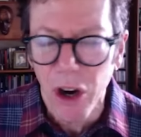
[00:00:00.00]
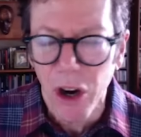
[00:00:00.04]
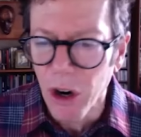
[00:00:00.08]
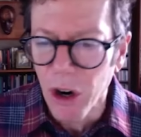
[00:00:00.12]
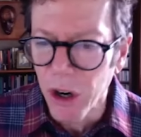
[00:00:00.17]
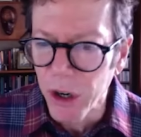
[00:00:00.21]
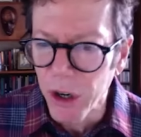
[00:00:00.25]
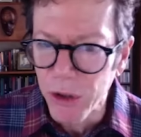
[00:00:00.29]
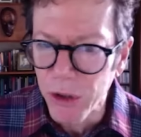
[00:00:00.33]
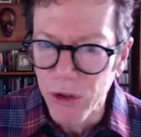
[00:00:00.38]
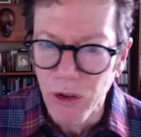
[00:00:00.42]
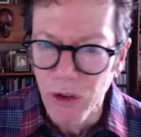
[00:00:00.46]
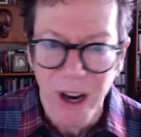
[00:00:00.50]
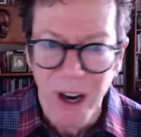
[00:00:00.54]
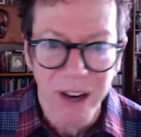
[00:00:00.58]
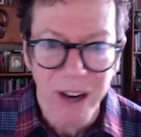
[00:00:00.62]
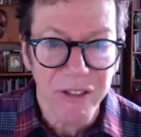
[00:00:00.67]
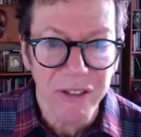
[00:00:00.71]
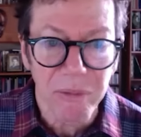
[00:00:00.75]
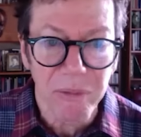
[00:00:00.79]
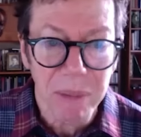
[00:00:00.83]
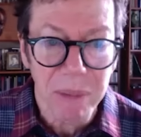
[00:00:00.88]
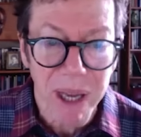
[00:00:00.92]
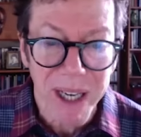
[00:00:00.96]
or you try to
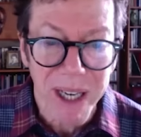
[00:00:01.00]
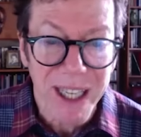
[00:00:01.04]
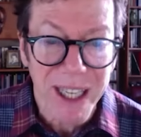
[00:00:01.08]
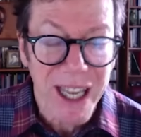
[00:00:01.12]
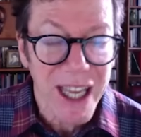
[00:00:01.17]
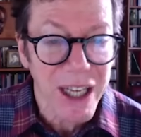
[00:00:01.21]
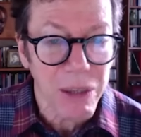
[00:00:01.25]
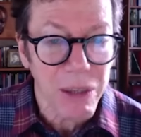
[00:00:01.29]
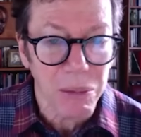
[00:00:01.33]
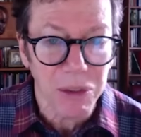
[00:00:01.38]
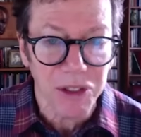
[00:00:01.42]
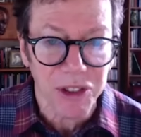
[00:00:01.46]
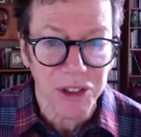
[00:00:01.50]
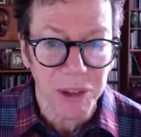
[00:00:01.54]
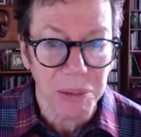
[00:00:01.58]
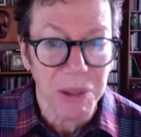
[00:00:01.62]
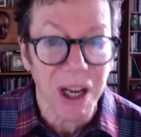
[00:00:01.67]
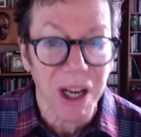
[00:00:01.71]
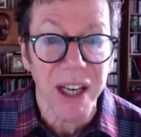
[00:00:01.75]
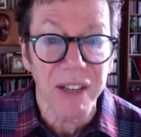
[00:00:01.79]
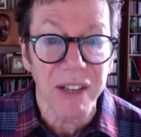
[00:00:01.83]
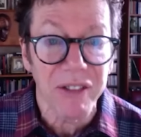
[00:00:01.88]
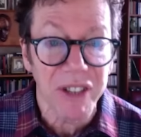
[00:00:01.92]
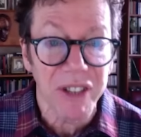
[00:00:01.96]
medicate it with some
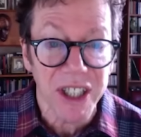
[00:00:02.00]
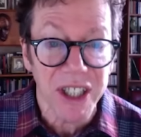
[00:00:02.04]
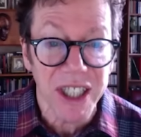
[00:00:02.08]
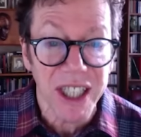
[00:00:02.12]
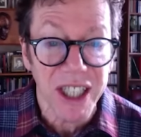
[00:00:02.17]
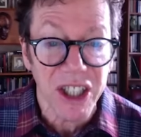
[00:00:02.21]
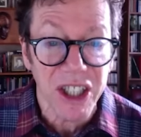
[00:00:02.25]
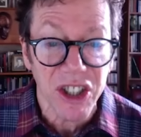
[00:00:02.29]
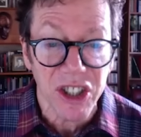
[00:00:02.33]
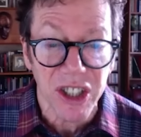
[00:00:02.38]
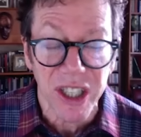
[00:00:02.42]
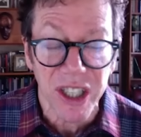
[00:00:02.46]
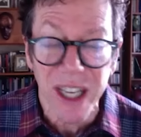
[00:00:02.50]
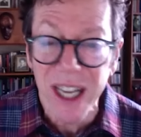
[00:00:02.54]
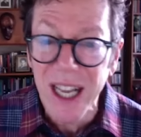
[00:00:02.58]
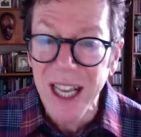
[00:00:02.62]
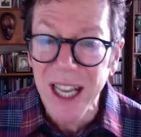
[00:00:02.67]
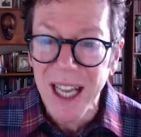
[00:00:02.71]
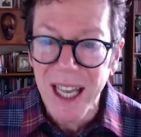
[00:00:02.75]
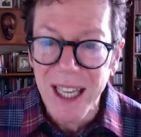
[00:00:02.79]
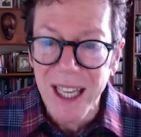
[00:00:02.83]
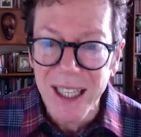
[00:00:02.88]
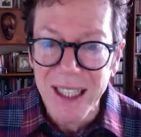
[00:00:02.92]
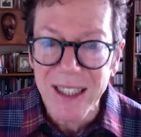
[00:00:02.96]
kind of addiction
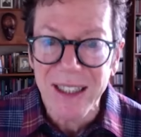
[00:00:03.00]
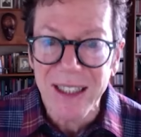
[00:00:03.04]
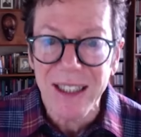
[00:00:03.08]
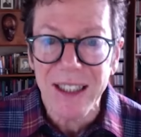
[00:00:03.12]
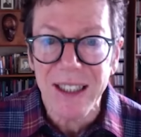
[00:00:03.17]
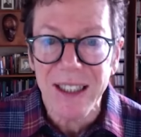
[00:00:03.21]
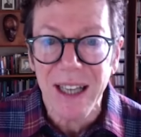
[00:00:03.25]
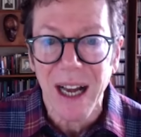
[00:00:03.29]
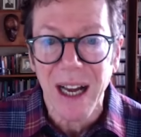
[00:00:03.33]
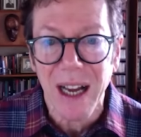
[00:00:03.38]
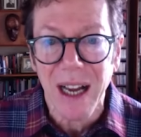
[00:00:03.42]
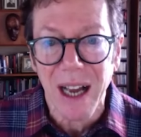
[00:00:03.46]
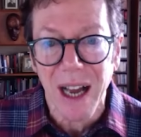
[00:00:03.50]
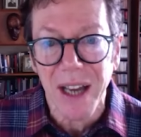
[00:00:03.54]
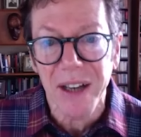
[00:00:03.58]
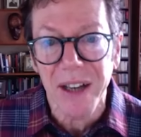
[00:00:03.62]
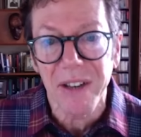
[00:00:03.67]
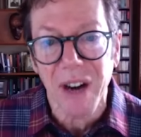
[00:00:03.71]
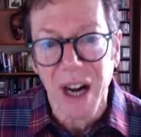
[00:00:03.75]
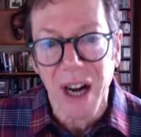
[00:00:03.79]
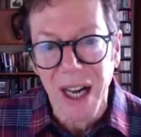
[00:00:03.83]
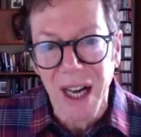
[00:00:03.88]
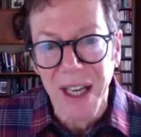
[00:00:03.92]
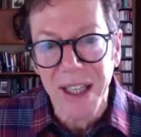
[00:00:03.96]
anything to kind of
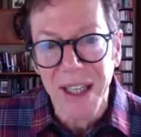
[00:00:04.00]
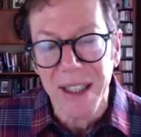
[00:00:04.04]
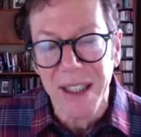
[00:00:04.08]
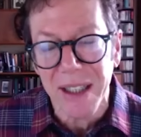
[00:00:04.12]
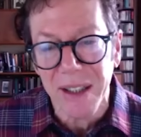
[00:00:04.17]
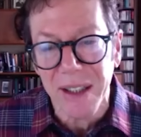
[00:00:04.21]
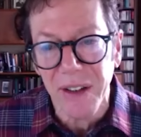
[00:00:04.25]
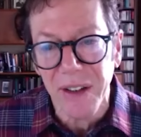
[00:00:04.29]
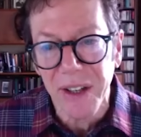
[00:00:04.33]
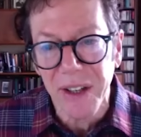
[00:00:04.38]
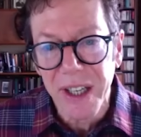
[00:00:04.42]
hide it.